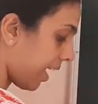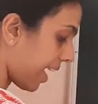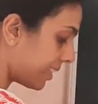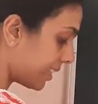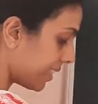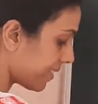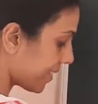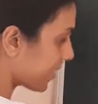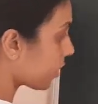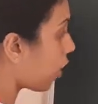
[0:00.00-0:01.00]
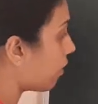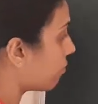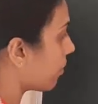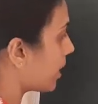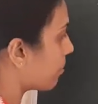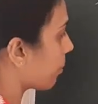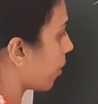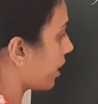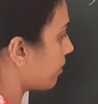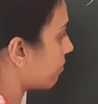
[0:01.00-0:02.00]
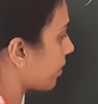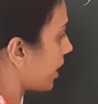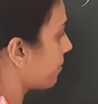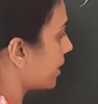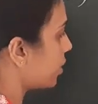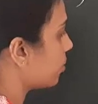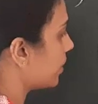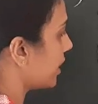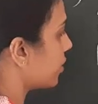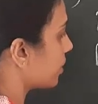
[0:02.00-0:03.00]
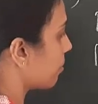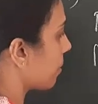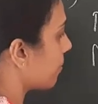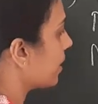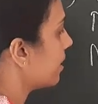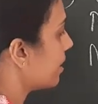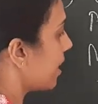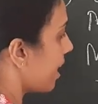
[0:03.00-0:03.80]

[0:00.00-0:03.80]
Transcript: at a distance of 1.5 into 10 to the power